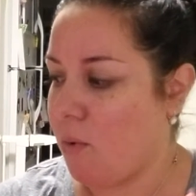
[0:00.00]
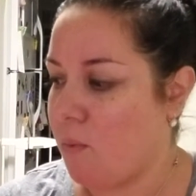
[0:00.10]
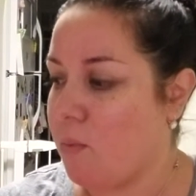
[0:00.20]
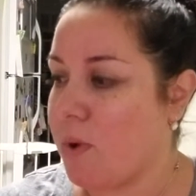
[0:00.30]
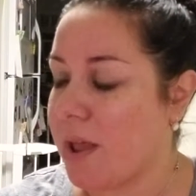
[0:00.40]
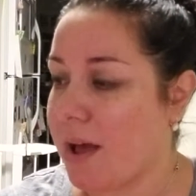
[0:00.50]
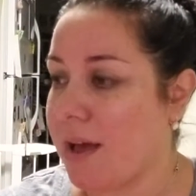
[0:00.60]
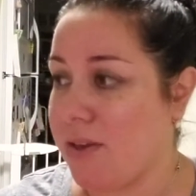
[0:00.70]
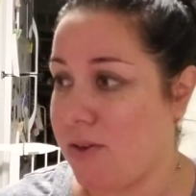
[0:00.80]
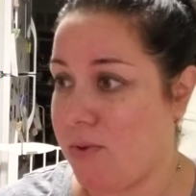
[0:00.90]
what
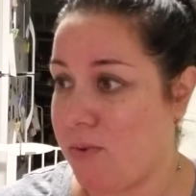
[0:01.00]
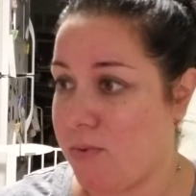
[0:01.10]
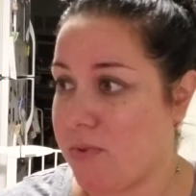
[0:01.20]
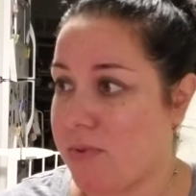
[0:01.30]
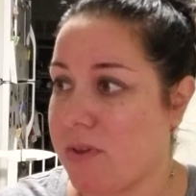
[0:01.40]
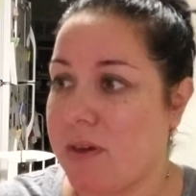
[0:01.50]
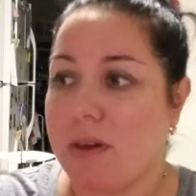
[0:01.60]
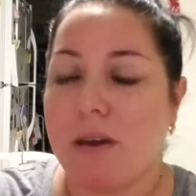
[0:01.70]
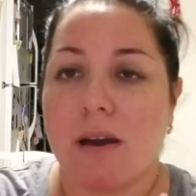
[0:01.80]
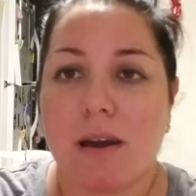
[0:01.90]
I used,
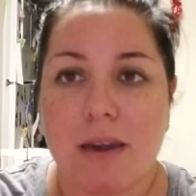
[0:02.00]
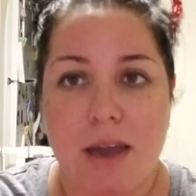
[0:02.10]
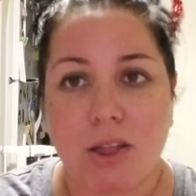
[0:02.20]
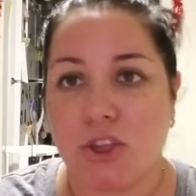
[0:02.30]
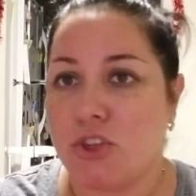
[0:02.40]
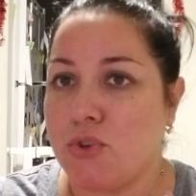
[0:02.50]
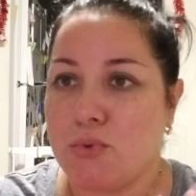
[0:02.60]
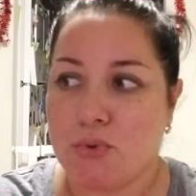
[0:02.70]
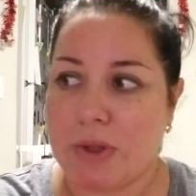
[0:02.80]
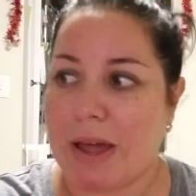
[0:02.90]
again, you
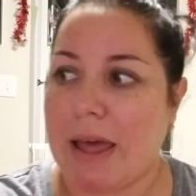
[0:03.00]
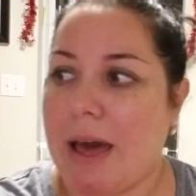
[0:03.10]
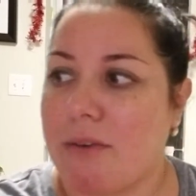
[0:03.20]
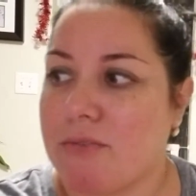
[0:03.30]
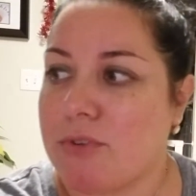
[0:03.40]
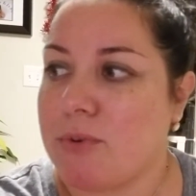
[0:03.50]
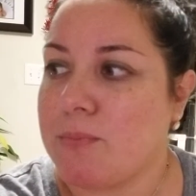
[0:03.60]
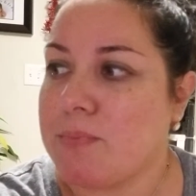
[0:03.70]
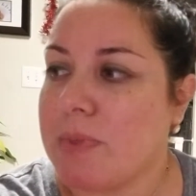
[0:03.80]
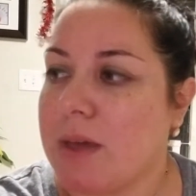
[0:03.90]
do not have to.
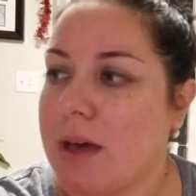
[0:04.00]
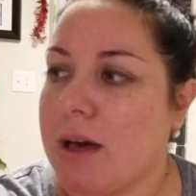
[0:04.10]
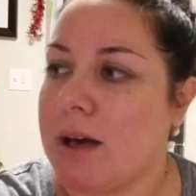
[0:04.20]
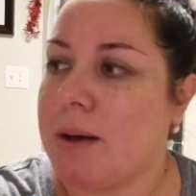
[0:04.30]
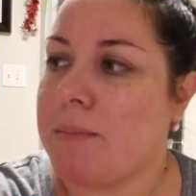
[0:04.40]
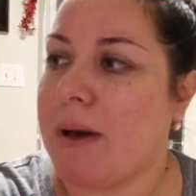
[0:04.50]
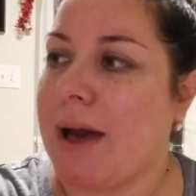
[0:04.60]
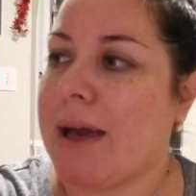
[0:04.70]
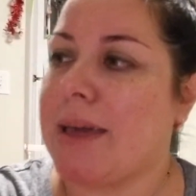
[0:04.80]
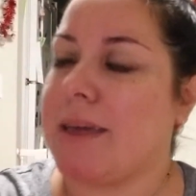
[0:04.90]

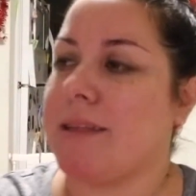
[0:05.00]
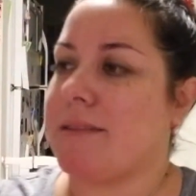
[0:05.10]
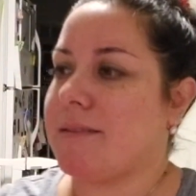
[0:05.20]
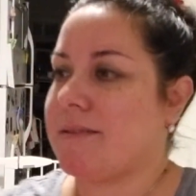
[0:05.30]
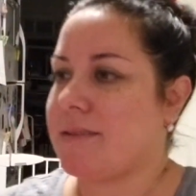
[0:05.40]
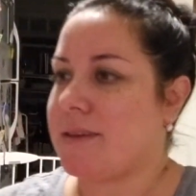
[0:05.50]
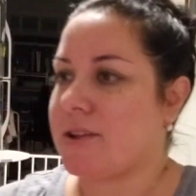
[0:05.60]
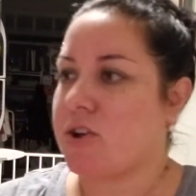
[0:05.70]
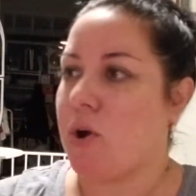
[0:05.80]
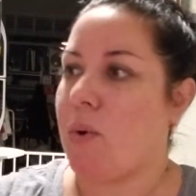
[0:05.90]
I did
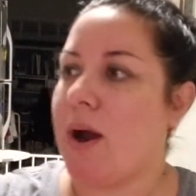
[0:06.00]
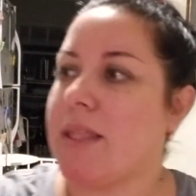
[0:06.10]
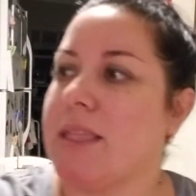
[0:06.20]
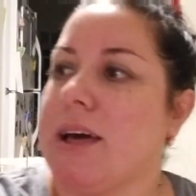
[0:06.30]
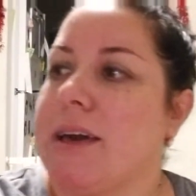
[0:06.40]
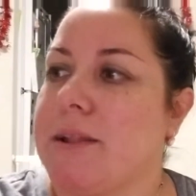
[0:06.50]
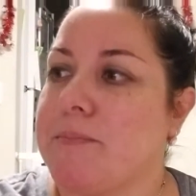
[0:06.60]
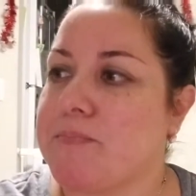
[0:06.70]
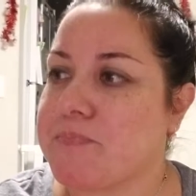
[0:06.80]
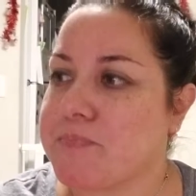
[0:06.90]
go online
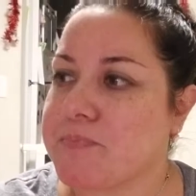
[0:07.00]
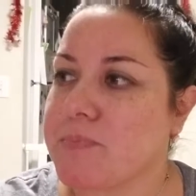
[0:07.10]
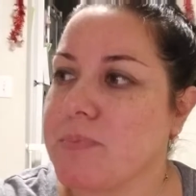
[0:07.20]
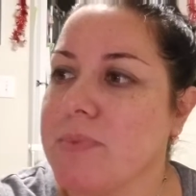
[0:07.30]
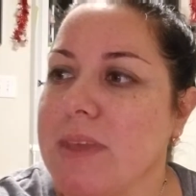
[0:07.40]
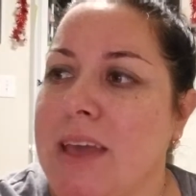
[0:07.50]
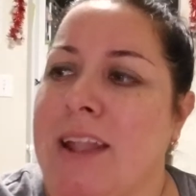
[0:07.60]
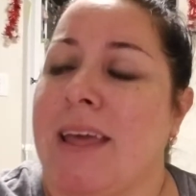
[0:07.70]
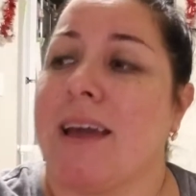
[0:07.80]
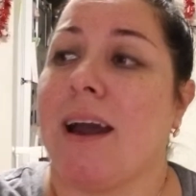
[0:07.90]
and
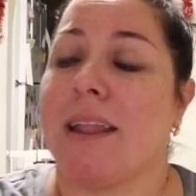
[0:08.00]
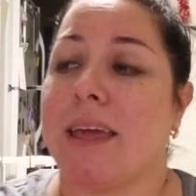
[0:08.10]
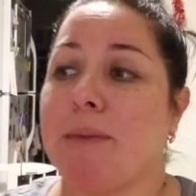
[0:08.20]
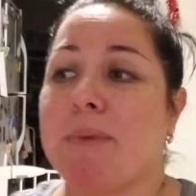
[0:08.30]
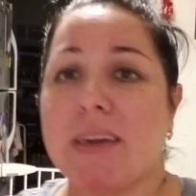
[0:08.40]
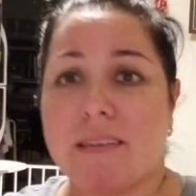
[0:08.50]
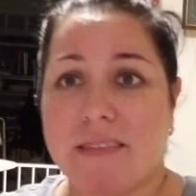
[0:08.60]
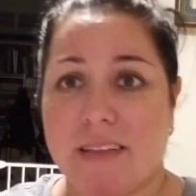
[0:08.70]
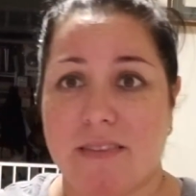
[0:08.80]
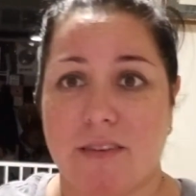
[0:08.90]
I got a Mickey
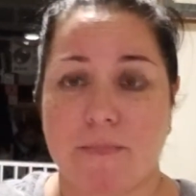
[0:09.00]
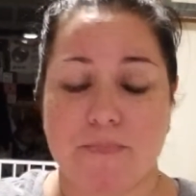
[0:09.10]
stencil.